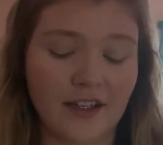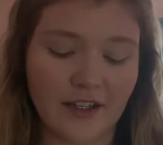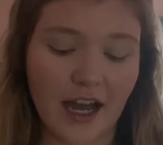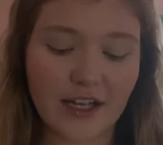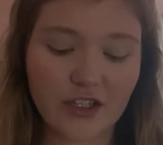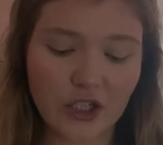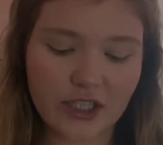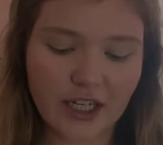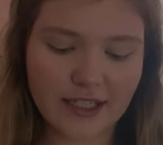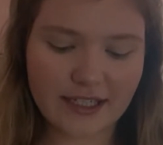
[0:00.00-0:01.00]
I started
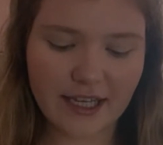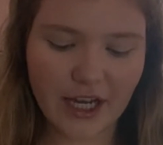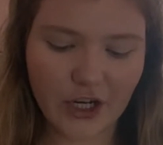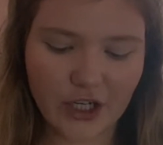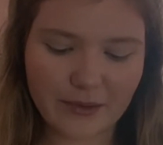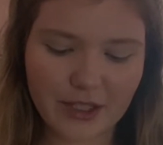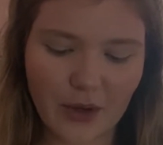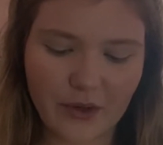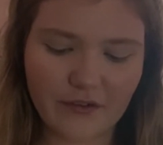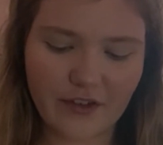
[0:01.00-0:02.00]
cutting his hair and it was
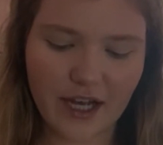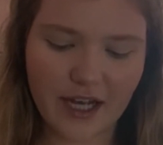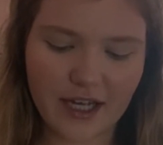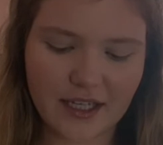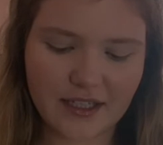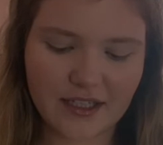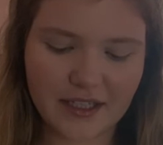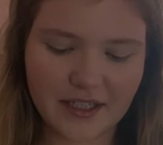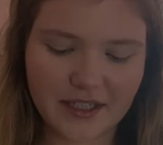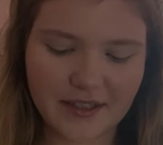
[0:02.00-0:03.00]
going fine.
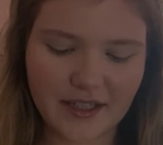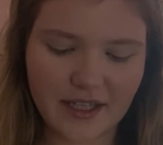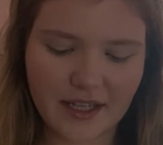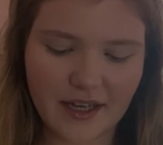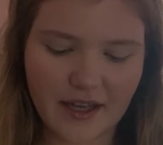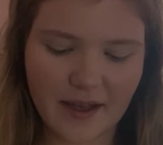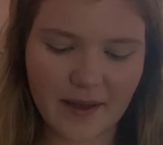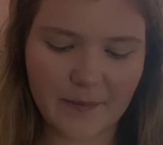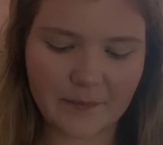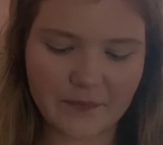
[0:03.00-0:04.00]

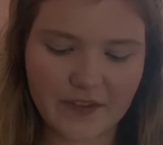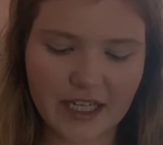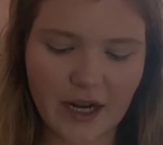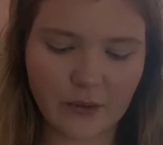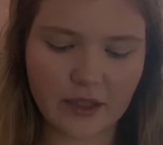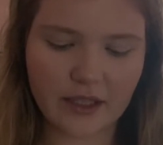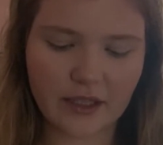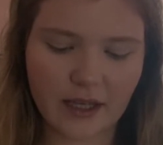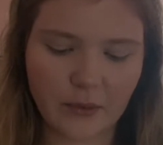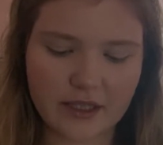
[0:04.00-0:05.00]
And I really
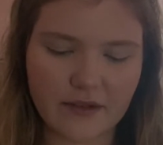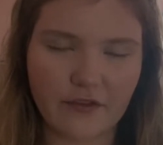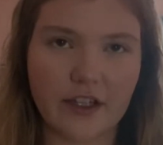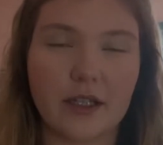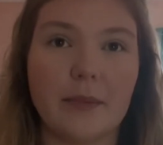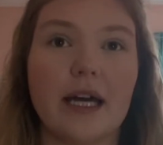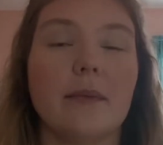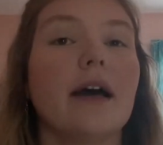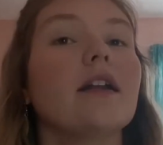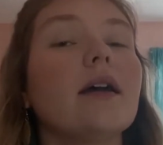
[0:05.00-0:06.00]
like wasn't feeling bad
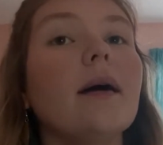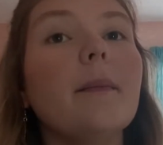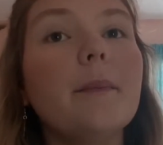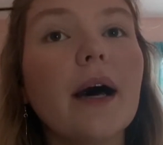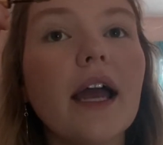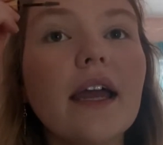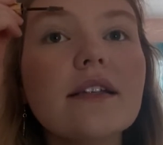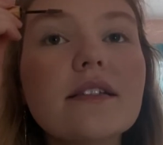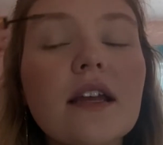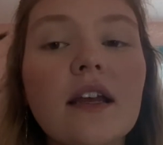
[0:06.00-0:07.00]
about it.
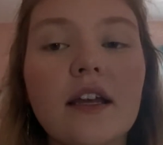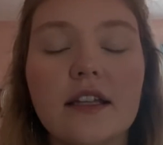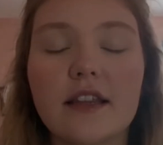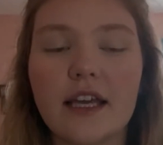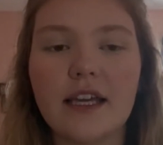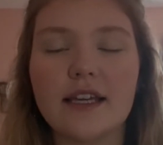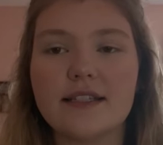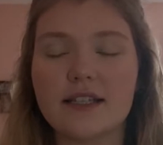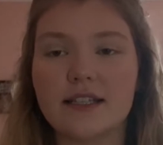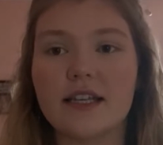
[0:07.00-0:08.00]
But the thing
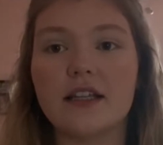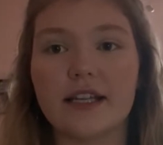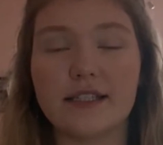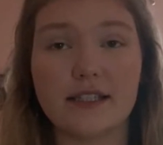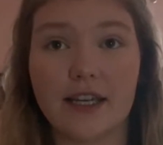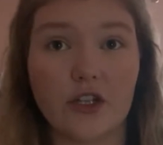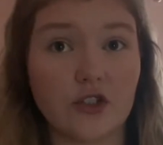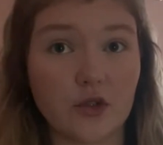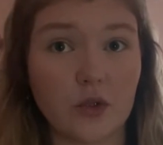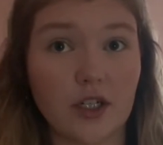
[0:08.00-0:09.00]
is he likes his hair
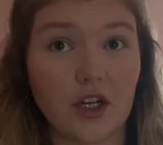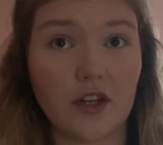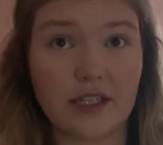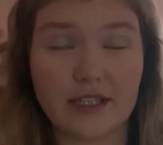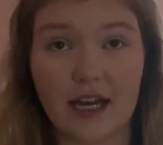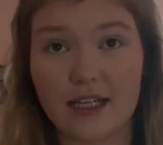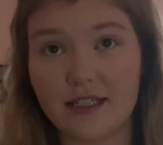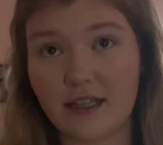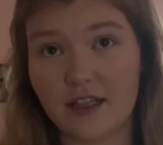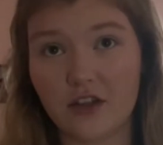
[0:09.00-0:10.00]
short on the sides
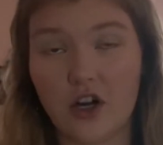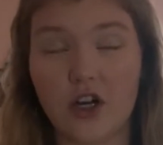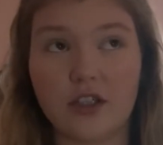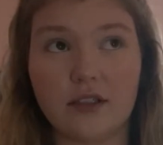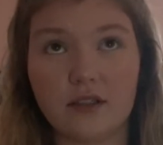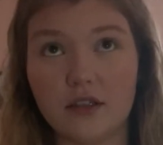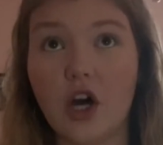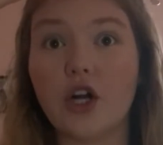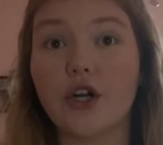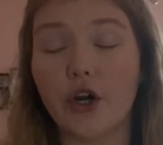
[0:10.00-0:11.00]
and then
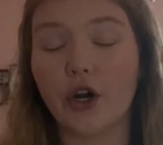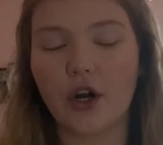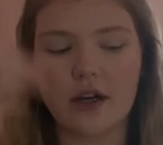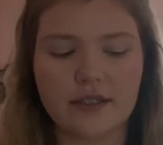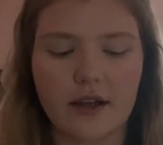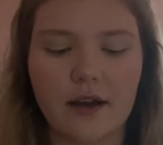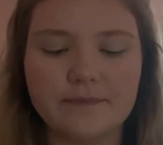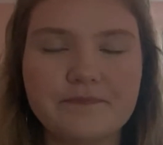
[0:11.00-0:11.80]
longer on top.